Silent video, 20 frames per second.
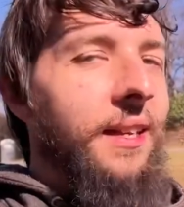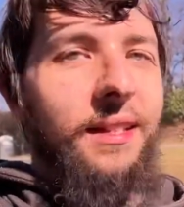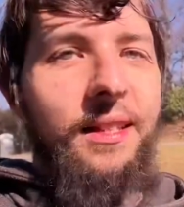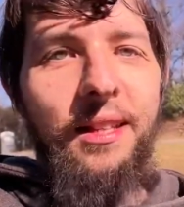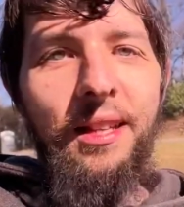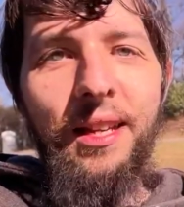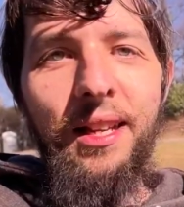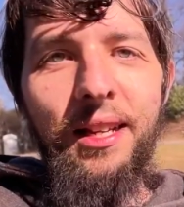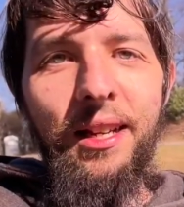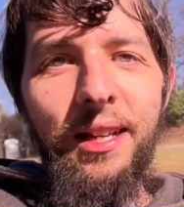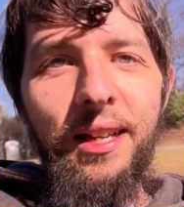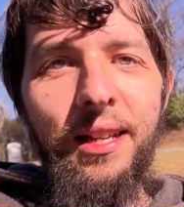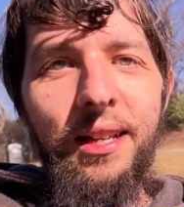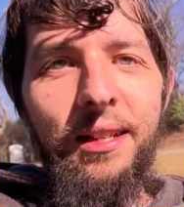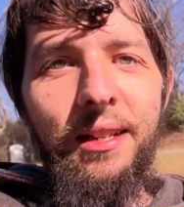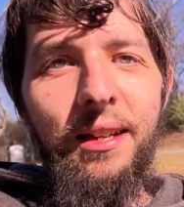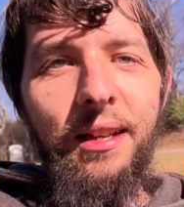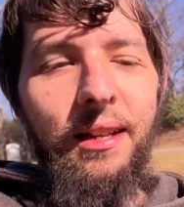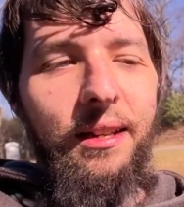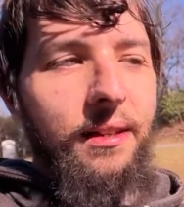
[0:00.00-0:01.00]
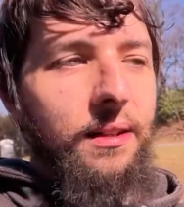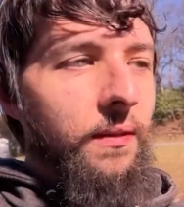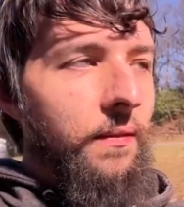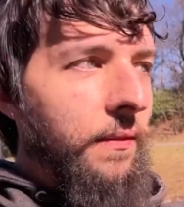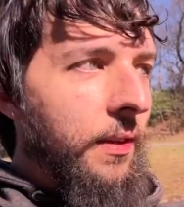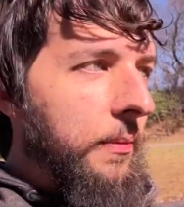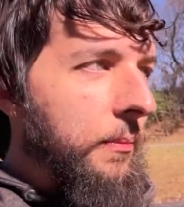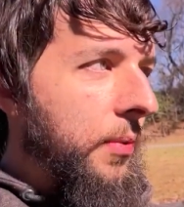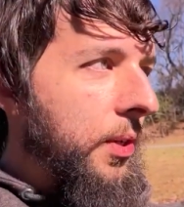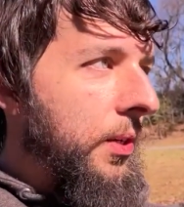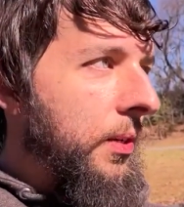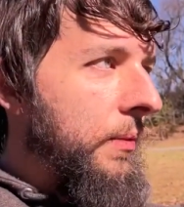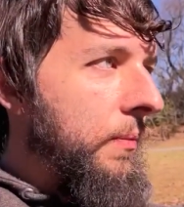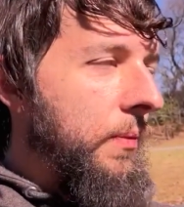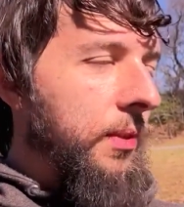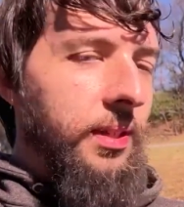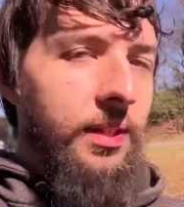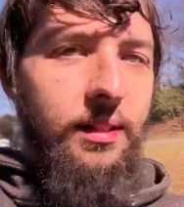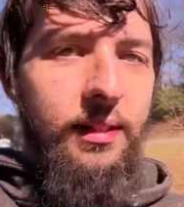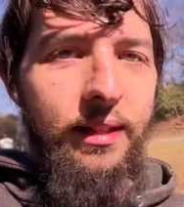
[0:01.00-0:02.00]
and then Connecticut in November,
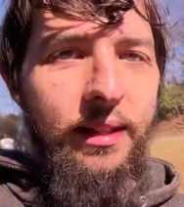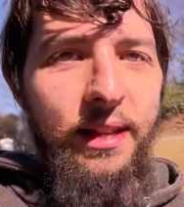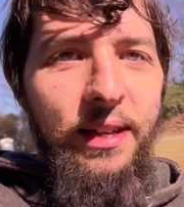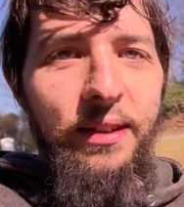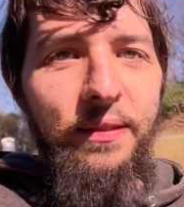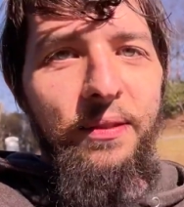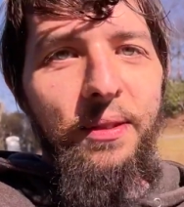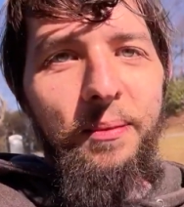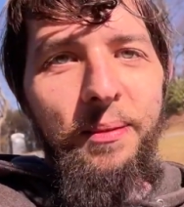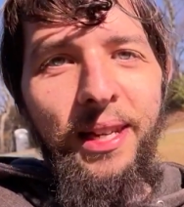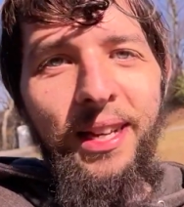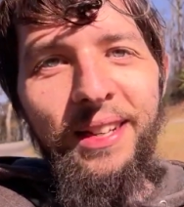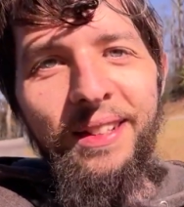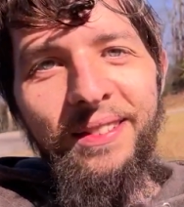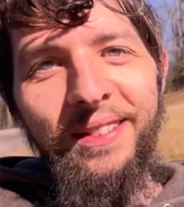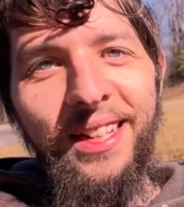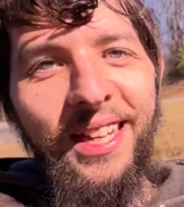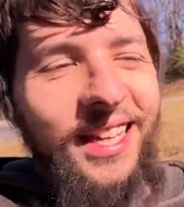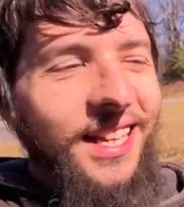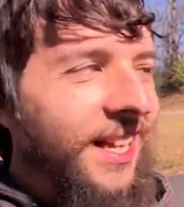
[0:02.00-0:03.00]
which is a year from now.